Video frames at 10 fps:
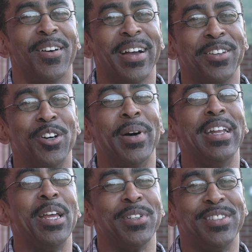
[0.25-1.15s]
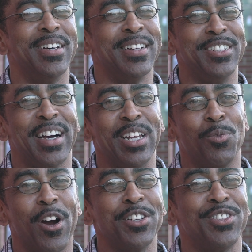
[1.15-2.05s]
Oh, how you doing? My name is Johnny
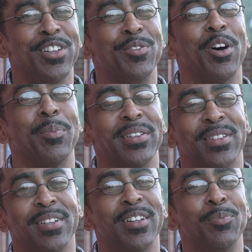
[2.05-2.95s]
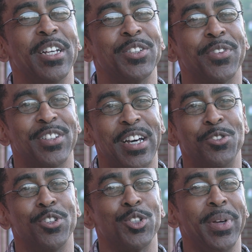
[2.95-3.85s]
Washington. My son plays for the
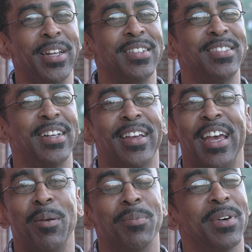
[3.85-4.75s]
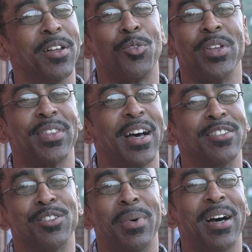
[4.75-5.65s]
South Georgia Peanuts. I came
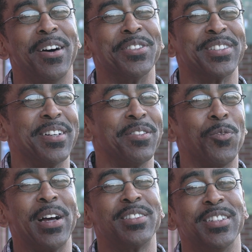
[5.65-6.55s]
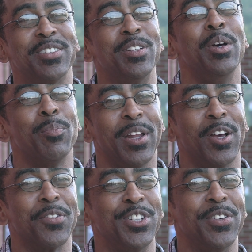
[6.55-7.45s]
3,000 miles to watch this
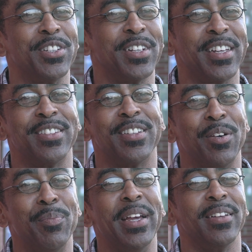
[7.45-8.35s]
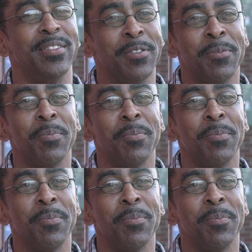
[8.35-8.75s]
playoff series against Macon.